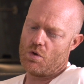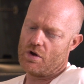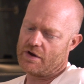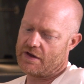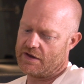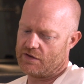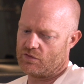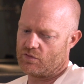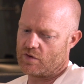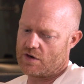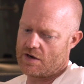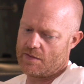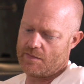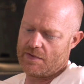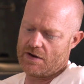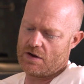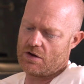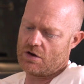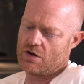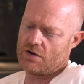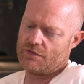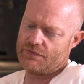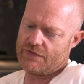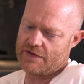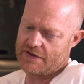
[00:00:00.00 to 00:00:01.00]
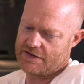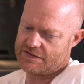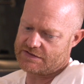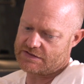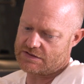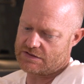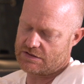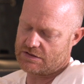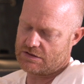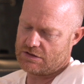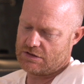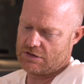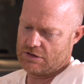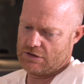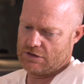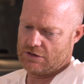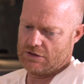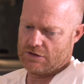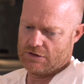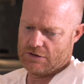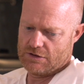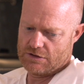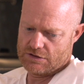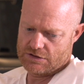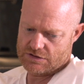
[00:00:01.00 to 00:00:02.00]
work incredibly hard there to
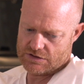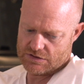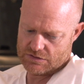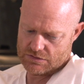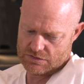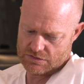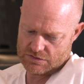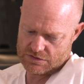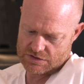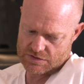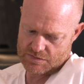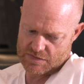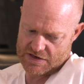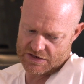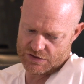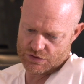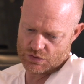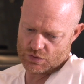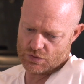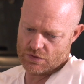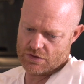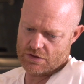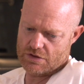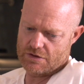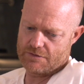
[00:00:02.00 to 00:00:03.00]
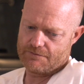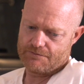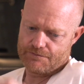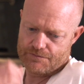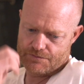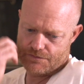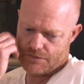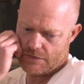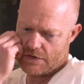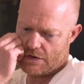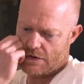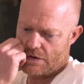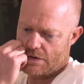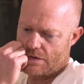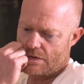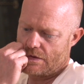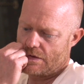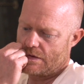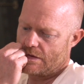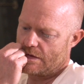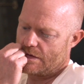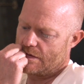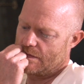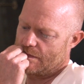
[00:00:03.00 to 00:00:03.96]
make sure that, you know,